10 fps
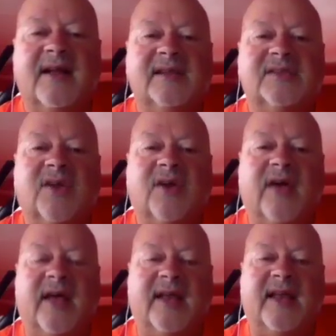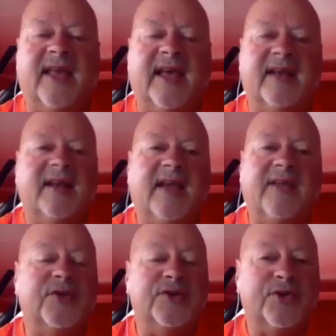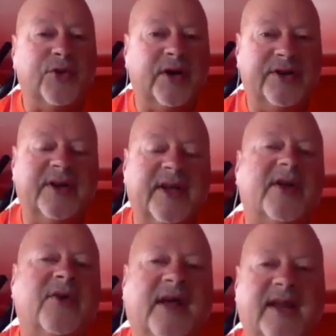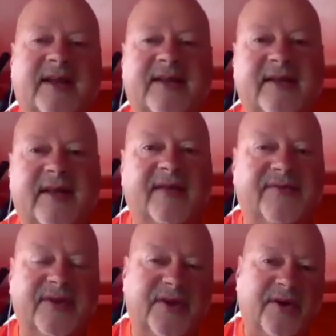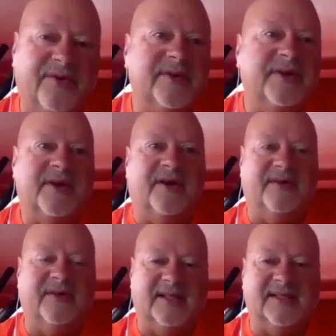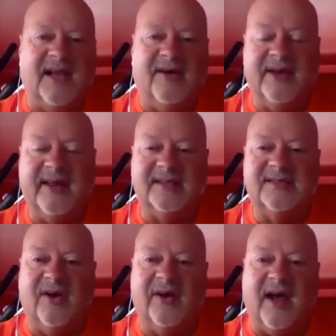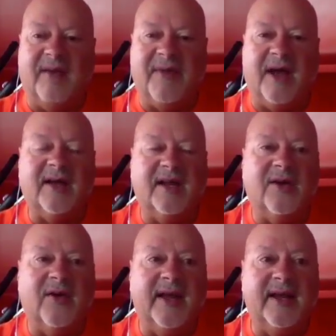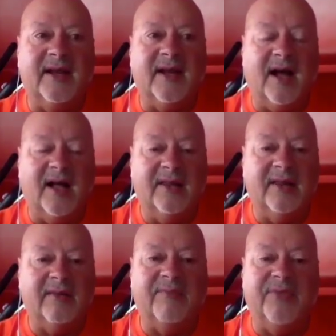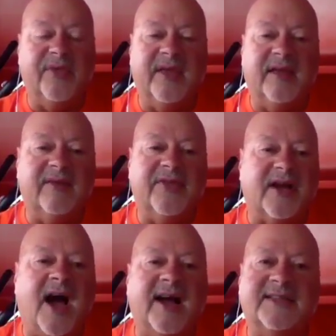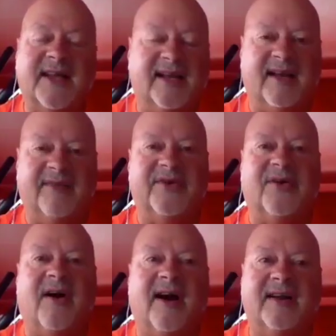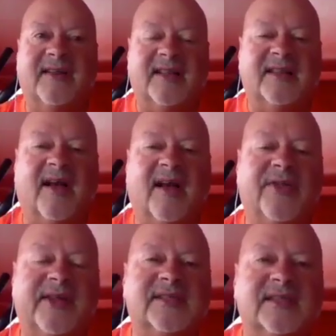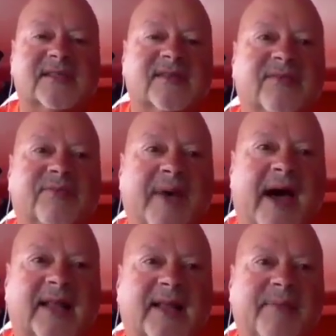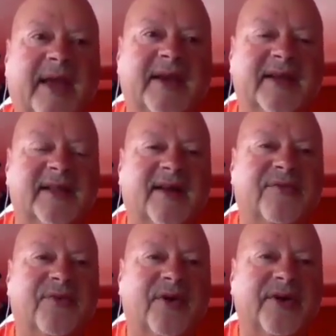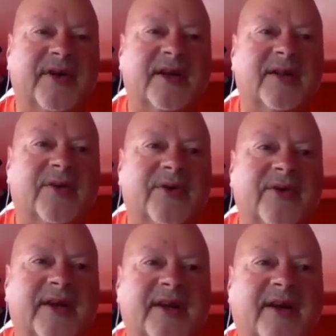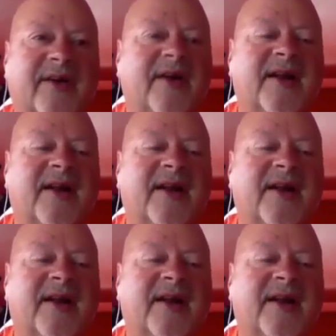So, and again, if you do it, you get credit. If you don't, you don't. That's how it is. So I'm not going to grade it on the content of your art. That, oh, this is badly painted, therefore you get a lower grade. No.